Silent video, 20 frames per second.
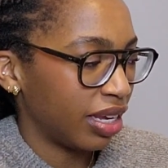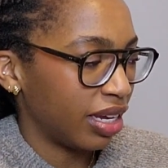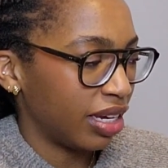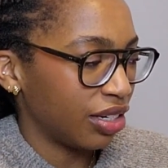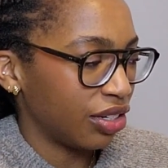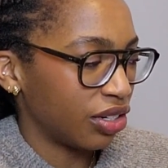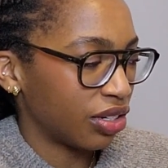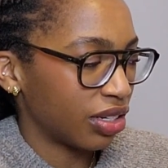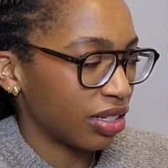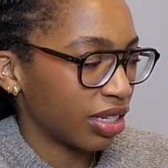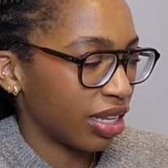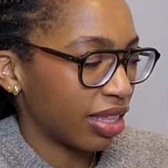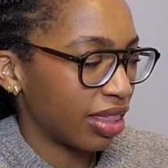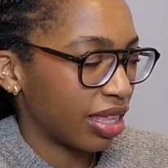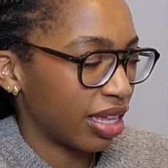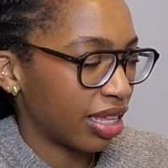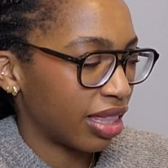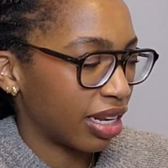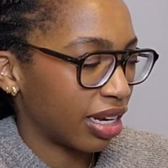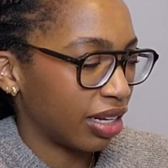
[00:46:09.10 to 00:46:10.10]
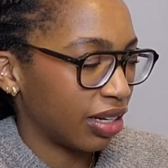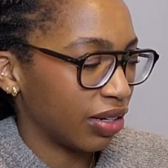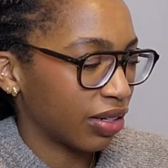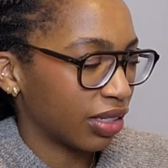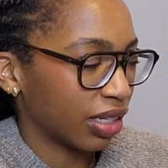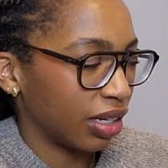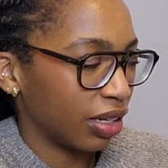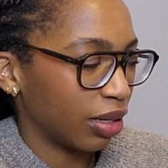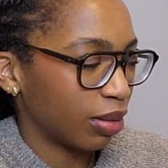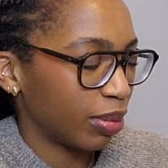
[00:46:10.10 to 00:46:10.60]
just because I think that it looks a
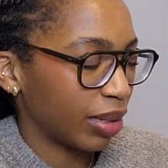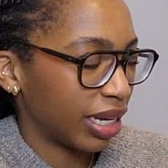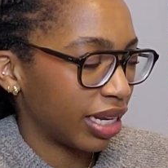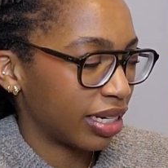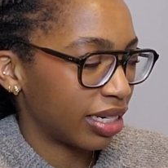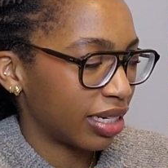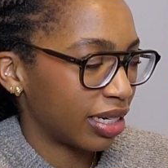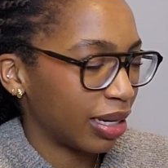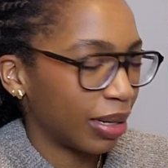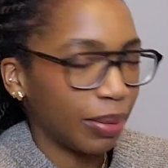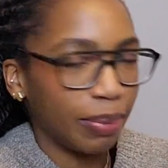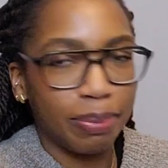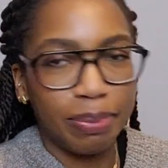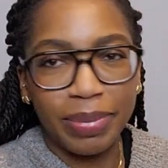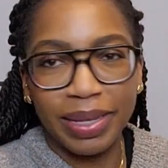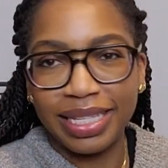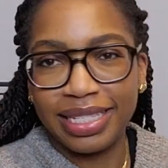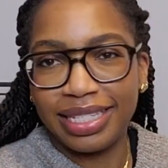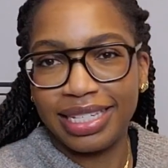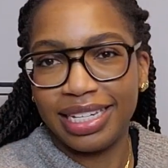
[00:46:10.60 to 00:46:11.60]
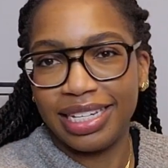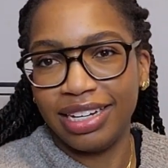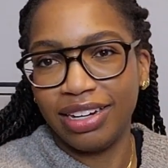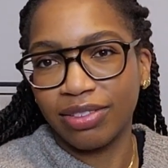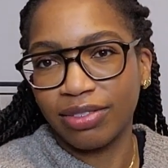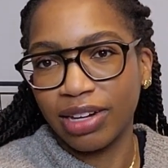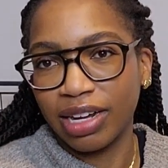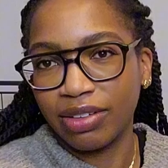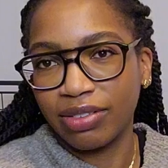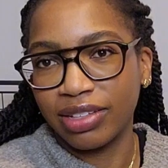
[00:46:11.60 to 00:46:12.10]
little bit busy
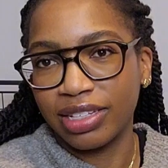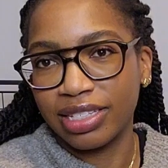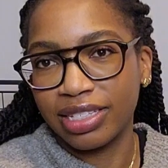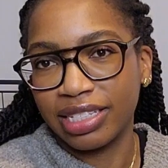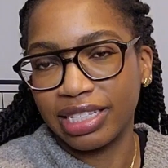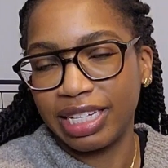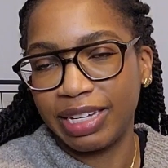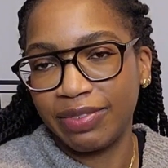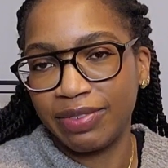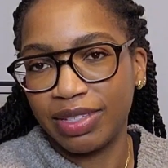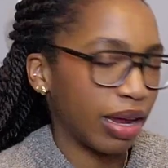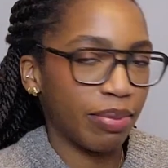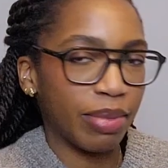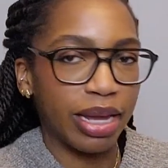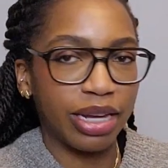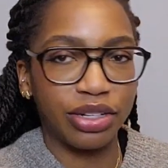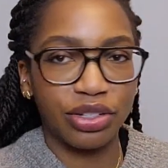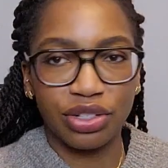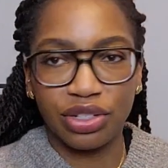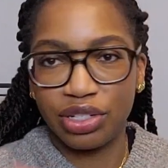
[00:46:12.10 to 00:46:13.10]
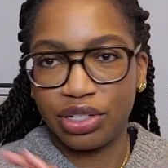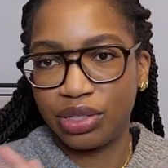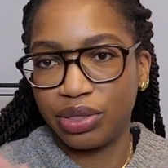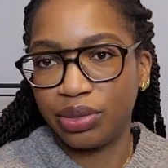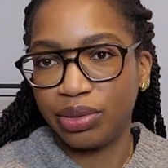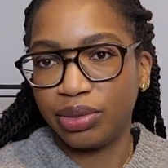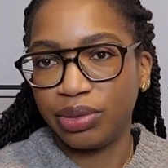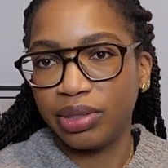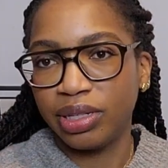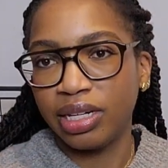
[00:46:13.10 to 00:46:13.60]
around the sleeves. I might just
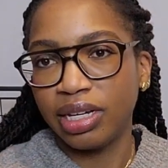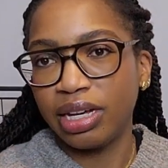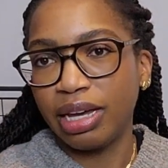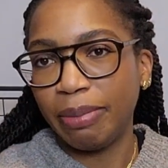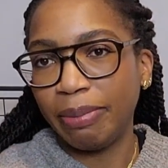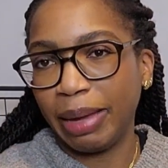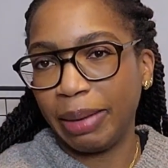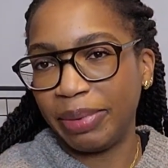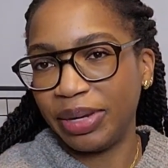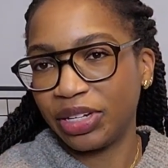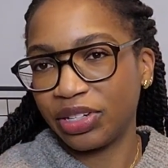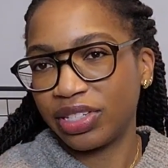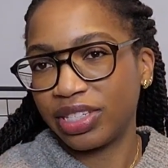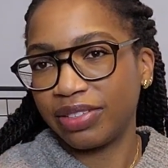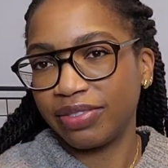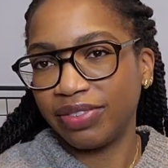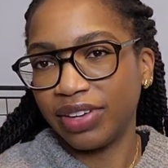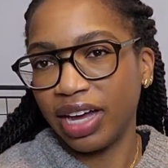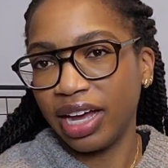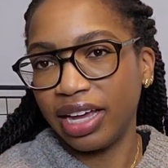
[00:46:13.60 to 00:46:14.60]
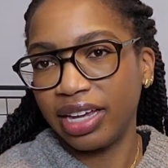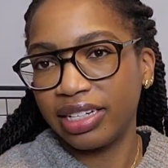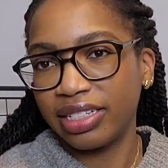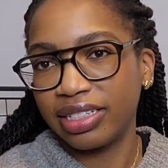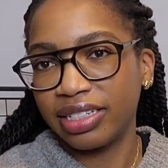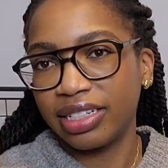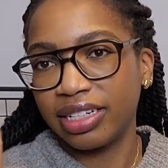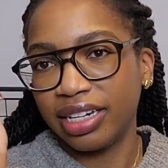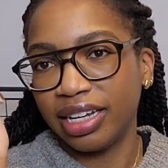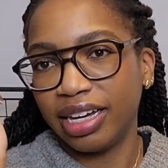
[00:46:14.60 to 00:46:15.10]
do maybe just the vine
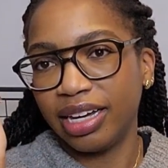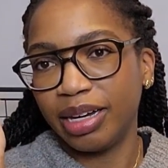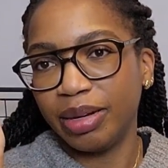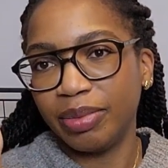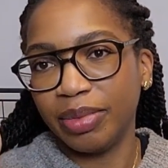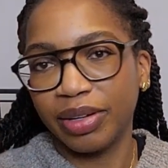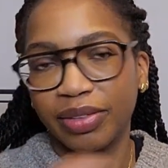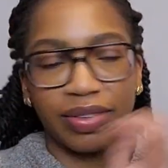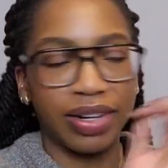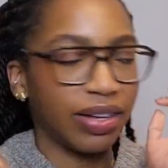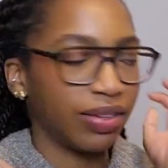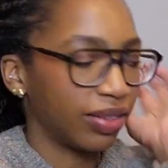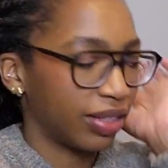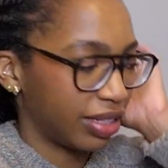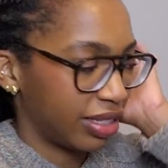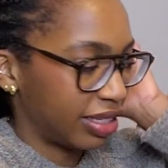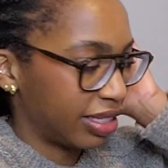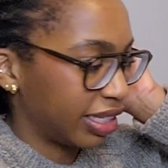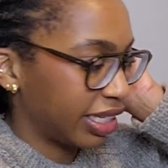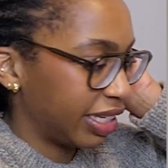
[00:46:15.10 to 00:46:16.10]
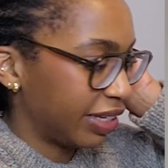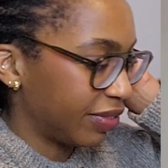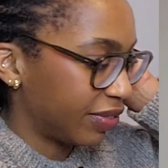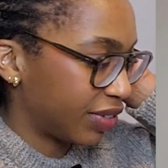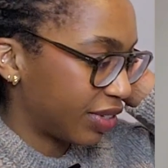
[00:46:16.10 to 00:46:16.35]
around the sleeves.